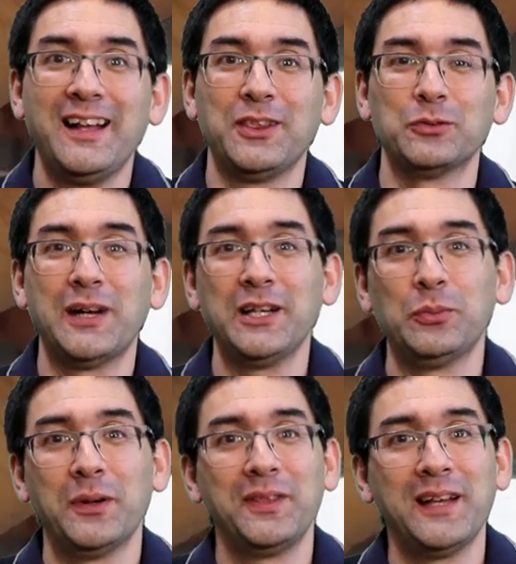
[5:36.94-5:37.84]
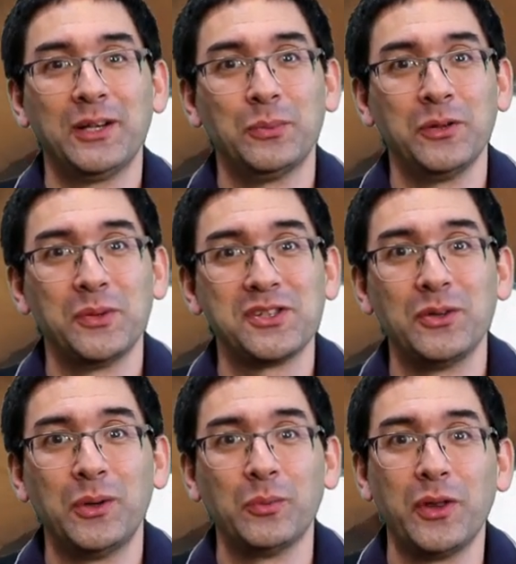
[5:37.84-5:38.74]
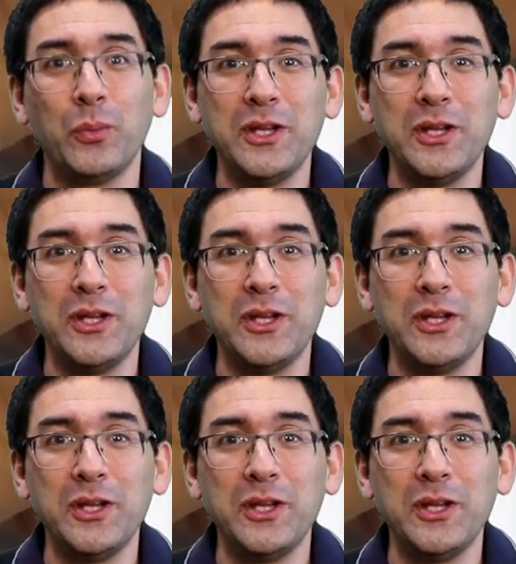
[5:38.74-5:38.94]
And the right one, that one was the one with the